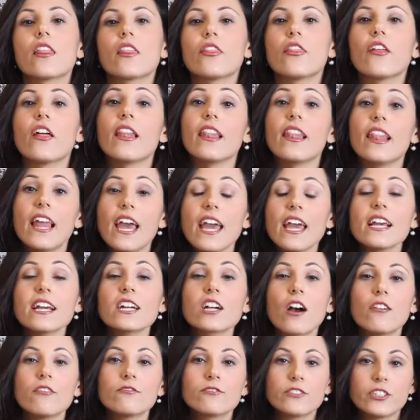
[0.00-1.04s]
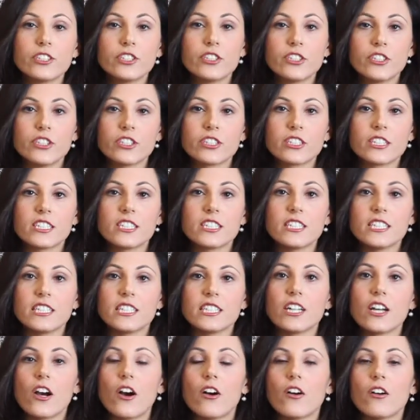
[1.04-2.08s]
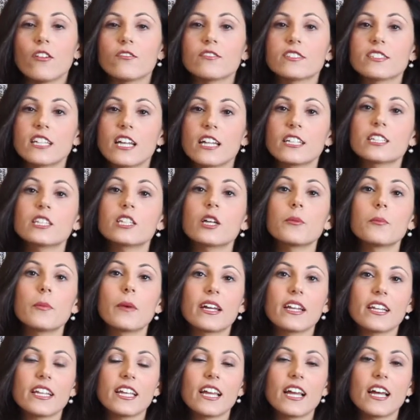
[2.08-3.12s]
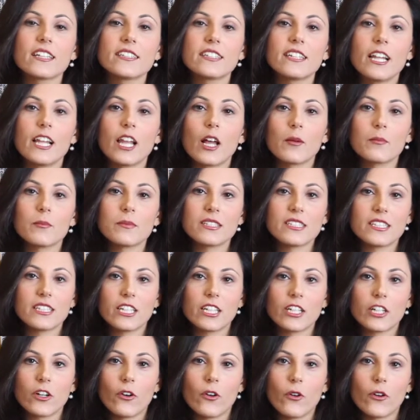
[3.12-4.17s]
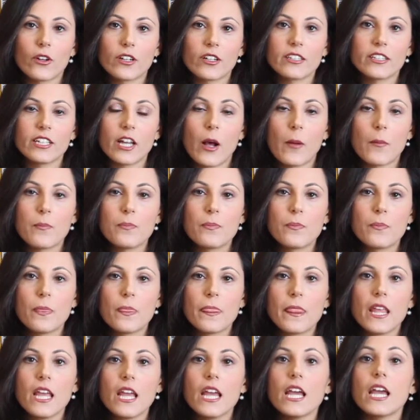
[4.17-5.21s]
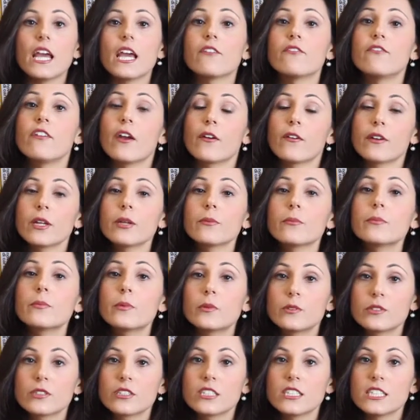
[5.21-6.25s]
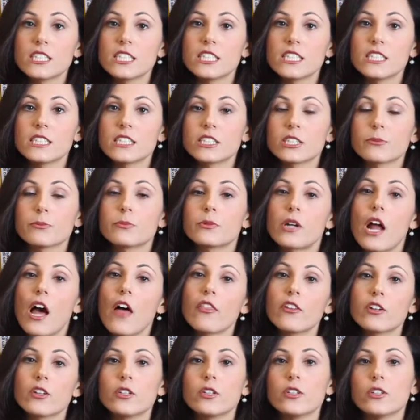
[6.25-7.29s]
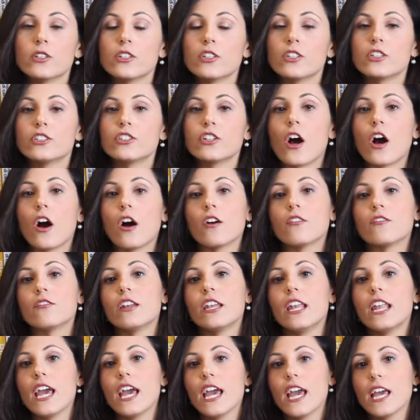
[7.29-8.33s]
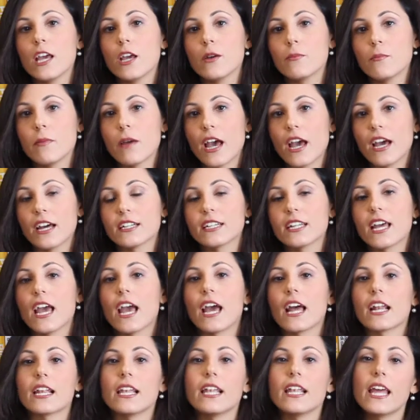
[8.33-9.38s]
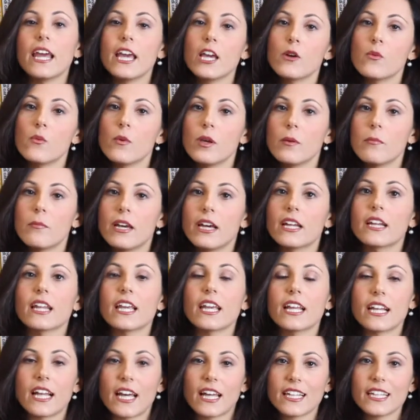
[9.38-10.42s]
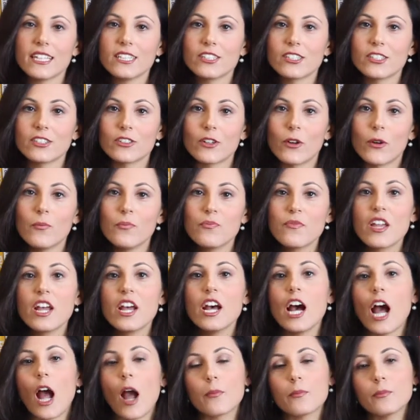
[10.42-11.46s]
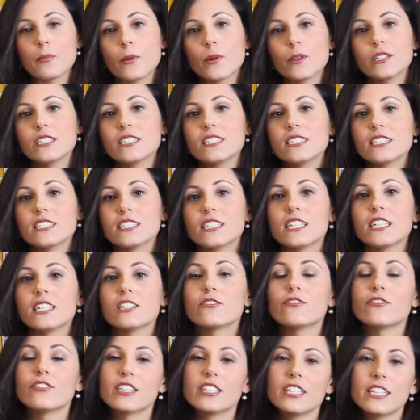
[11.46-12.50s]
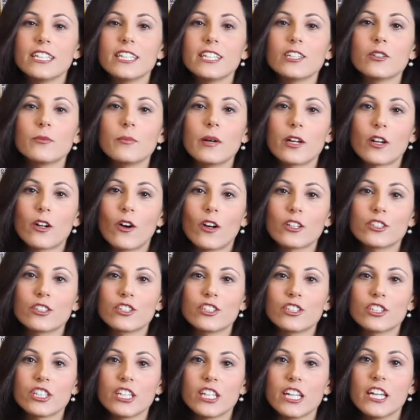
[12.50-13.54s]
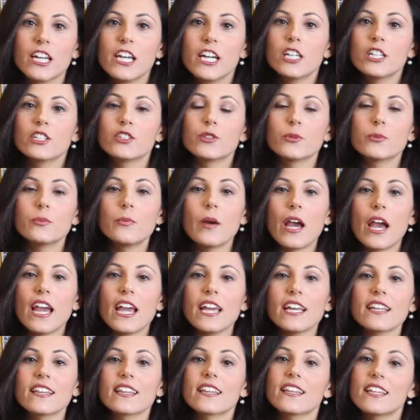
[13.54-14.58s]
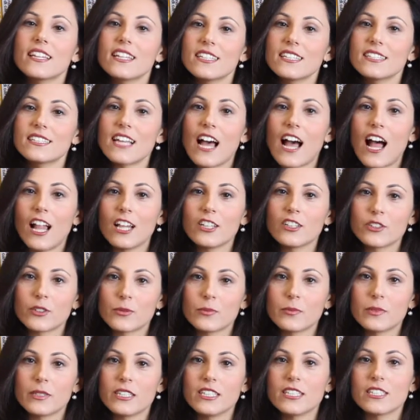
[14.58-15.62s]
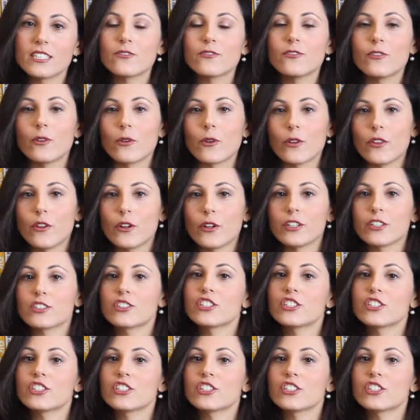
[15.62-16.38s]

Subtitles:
The lay confraternity of Santa Maria della Misericordia, a very important brotherhood of lay men and lay women in Arezzo, appointed Federico Barocci to paint this altarpiece for their